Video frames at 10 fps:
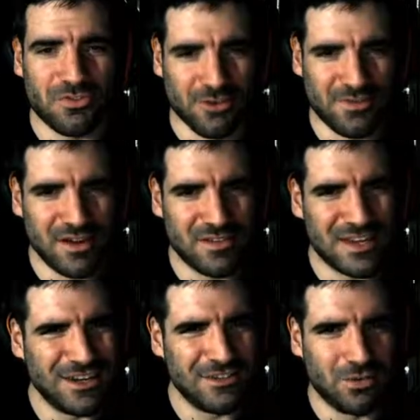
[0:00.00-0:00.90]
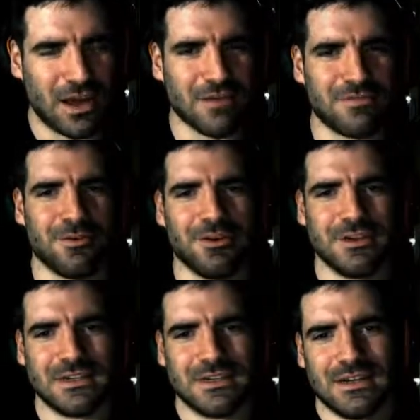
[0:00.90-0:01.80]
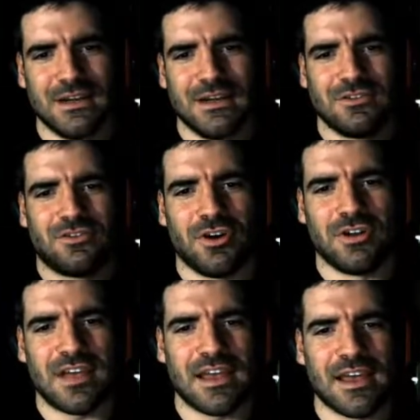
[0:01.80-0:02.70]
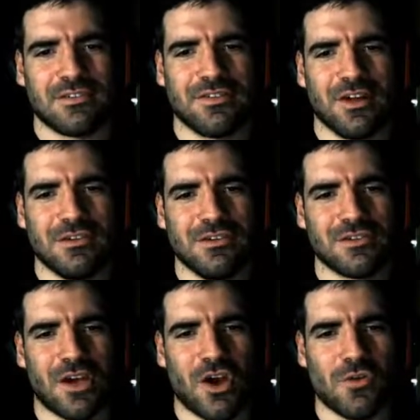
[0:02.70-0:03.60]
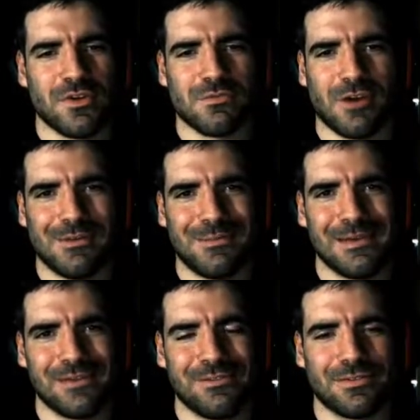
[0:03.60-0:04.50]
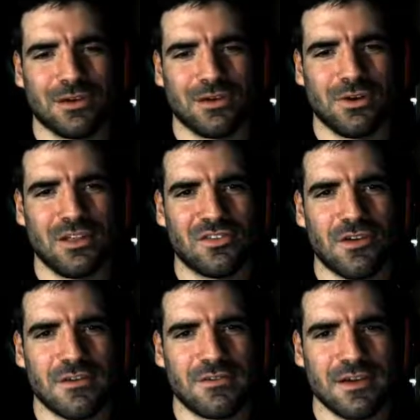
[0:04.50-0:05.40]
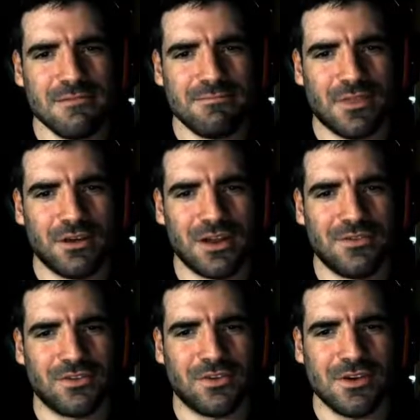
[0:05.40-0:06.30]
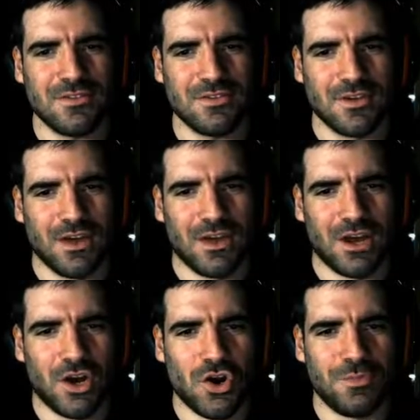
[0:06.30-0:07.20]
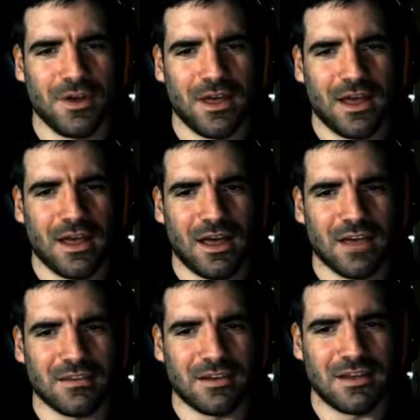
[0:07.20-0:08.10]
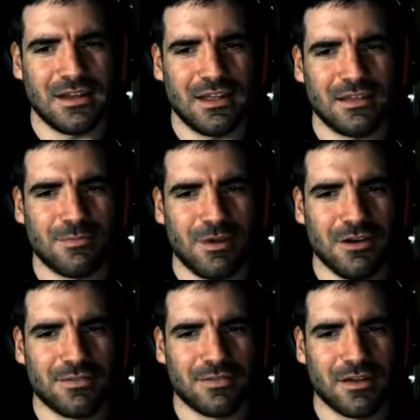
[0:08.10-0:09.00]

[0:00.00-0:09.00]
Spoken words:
the sort of things killers look out for to try and take out survivors. I hope this might be a bit of good insight for you on either side. I hope as a killer, this might have,